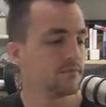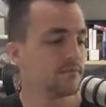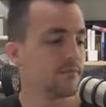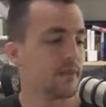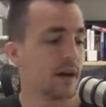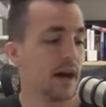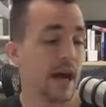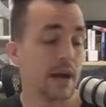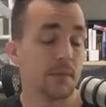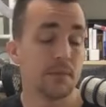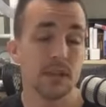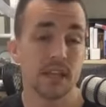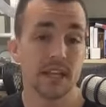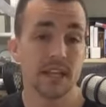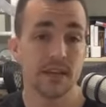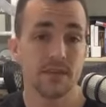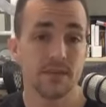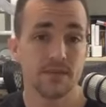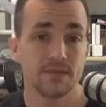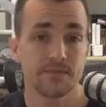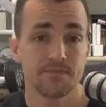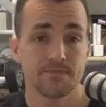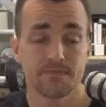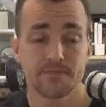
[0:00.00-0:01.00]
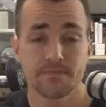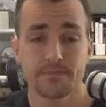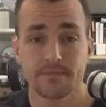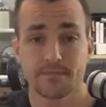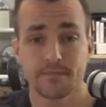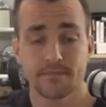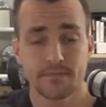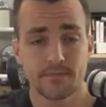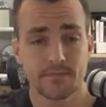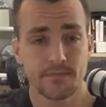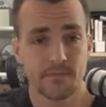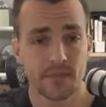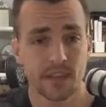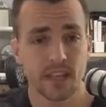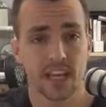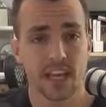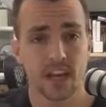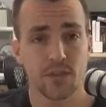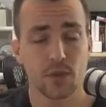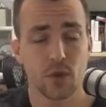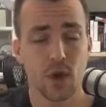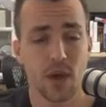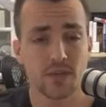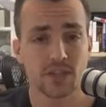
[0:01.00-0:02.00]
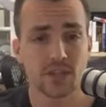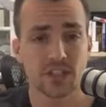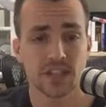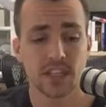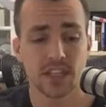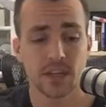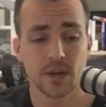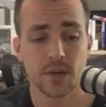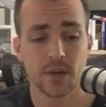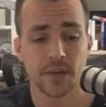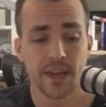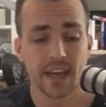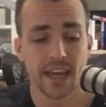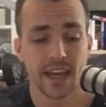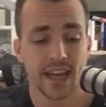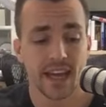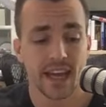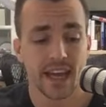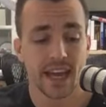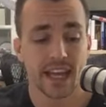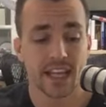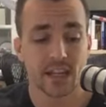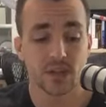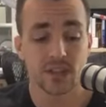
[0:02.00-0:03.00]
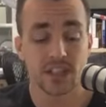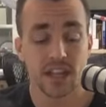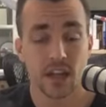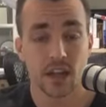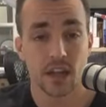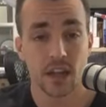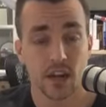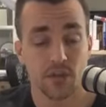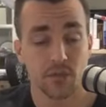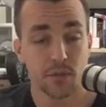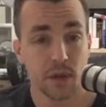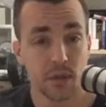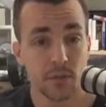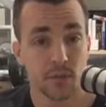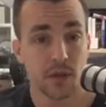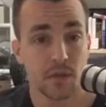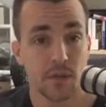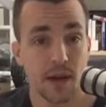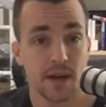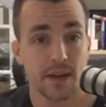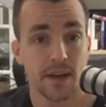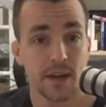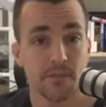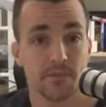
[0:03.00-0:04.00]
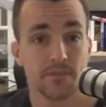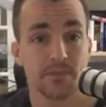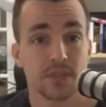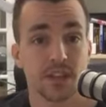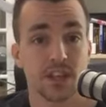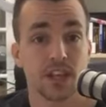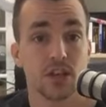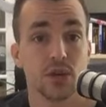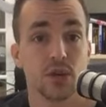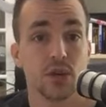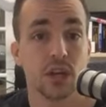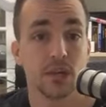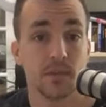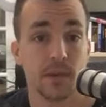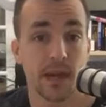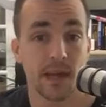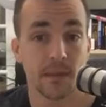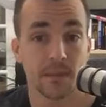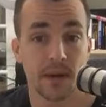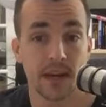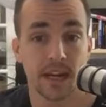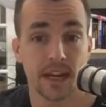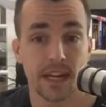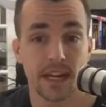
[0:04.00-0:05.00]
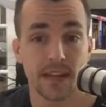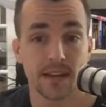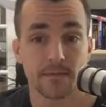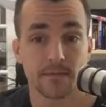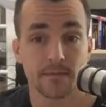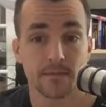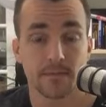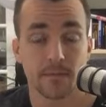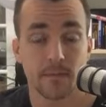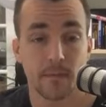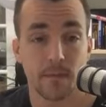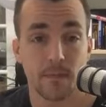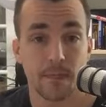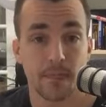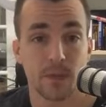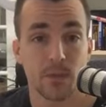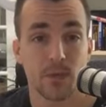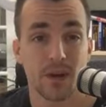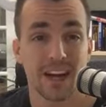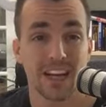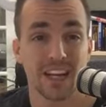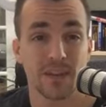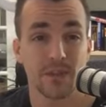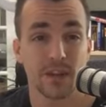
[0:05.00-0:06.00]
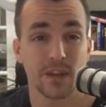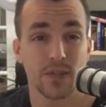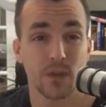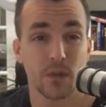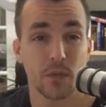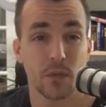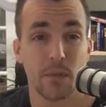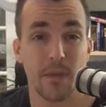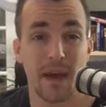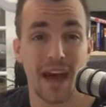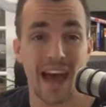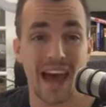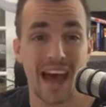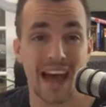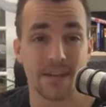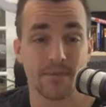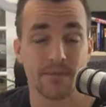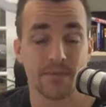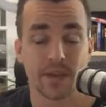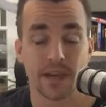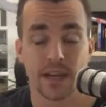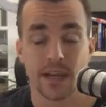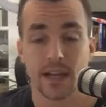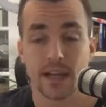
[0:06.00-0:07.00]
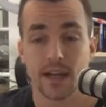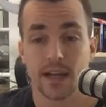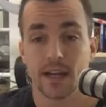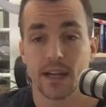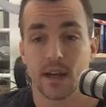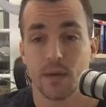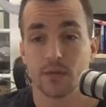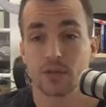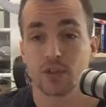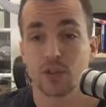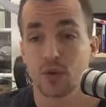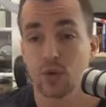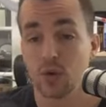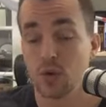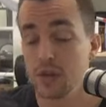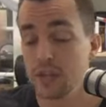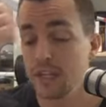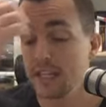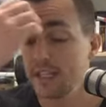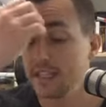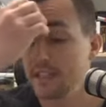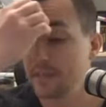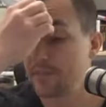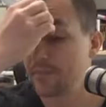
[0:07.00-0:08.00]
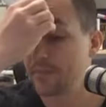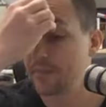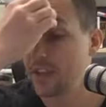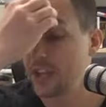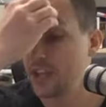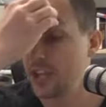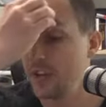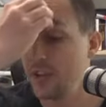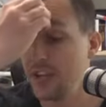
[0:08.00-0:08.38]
I believe if you have a skill and you tell enough people about it, you can make money, right? Even if you're bad. Now, what's cool is you